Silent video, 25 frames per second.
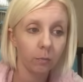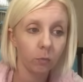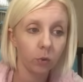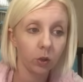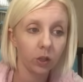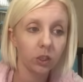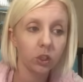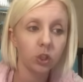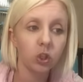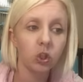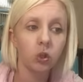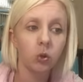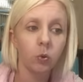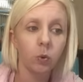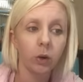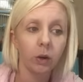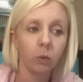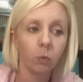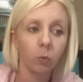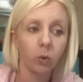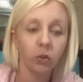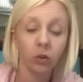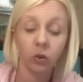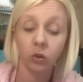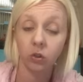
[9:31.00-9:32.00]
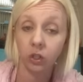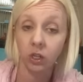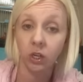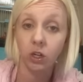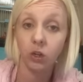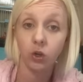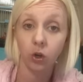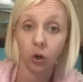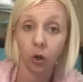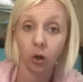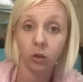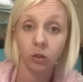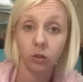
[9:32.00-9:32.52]
let's do it with our
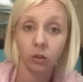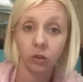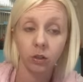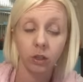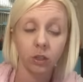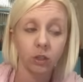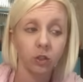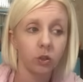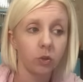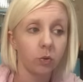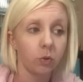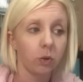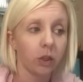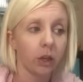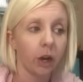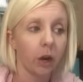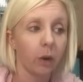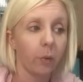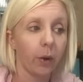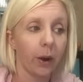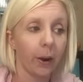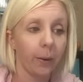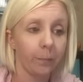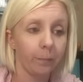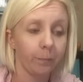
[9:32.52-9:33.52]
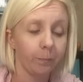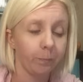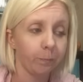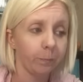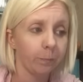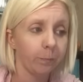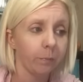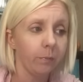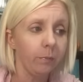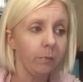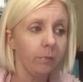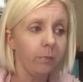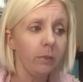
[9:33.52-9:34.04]
T-chart. Let's do it that way.
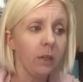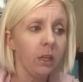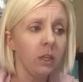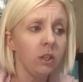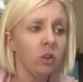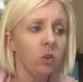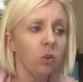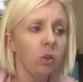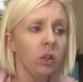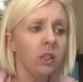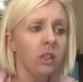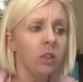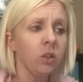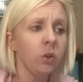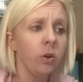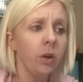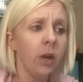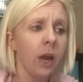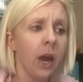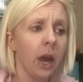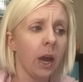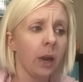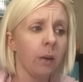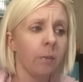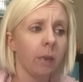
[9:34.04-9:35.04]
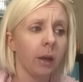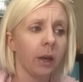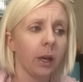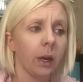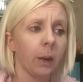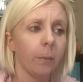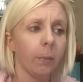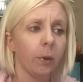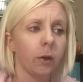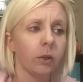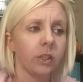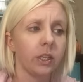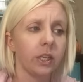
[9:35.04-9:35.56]
So let's go ahead and make
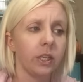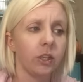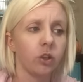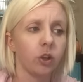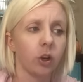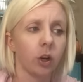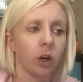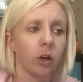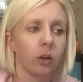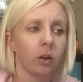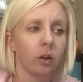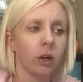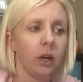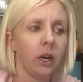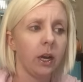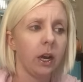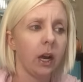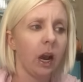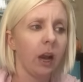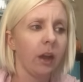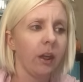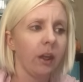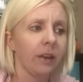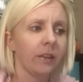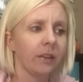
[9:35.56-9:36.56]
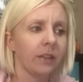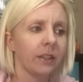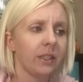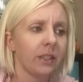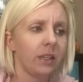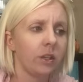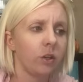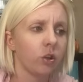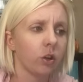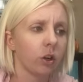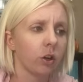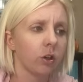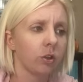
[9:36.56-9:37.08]
up our T-chart. I like the
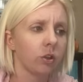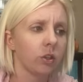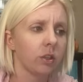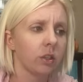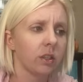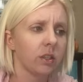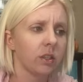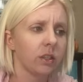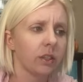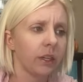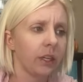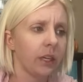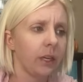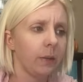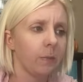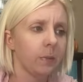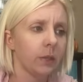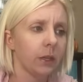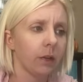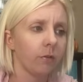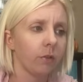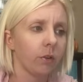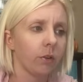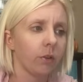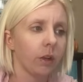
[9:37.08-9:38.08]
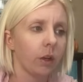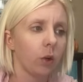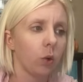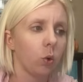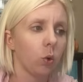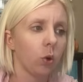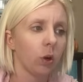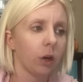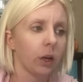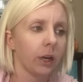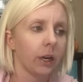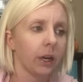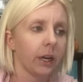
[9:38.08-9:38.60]
T-chart just because it keeps everything
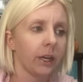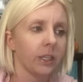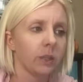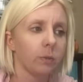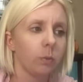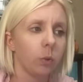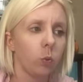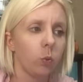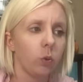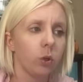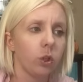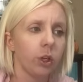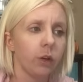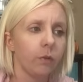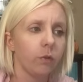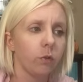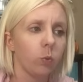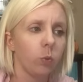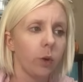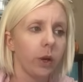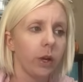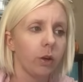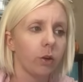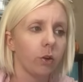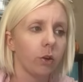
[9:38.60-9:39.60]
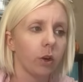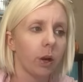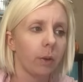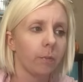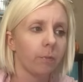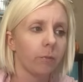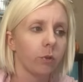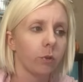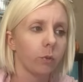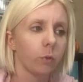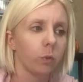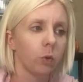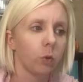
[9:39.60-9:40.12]
organized, but whichever way you're
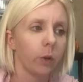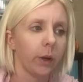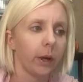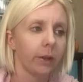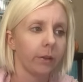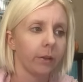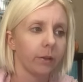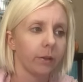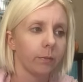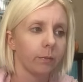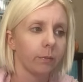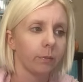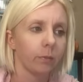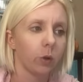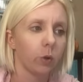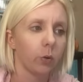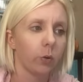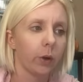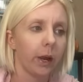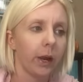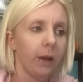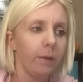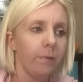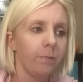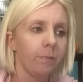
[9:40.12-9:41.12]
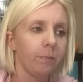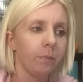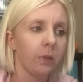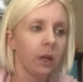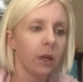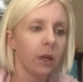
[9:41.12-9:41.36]
comfortable with, okay?